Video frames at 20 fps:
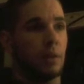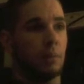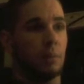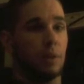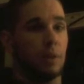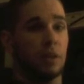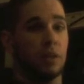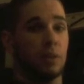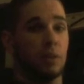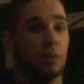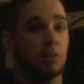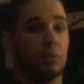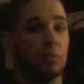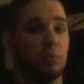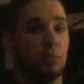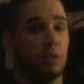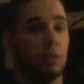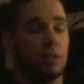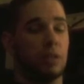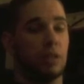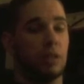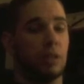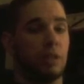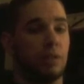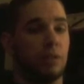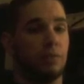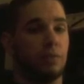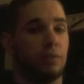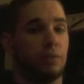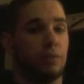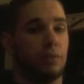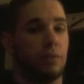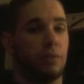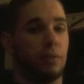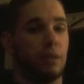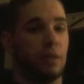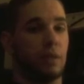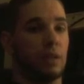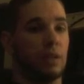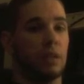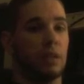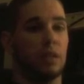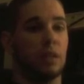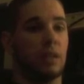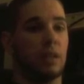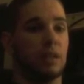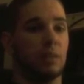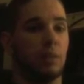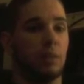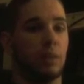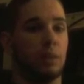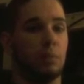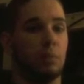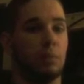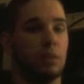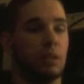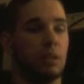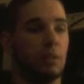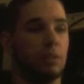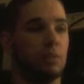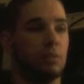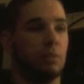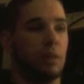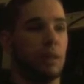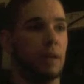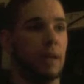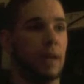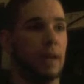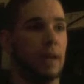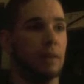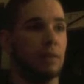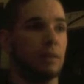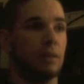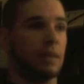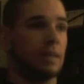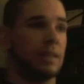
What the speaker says: because he wasn't blitzing enough and he didn't like the way the blitzing was being handled.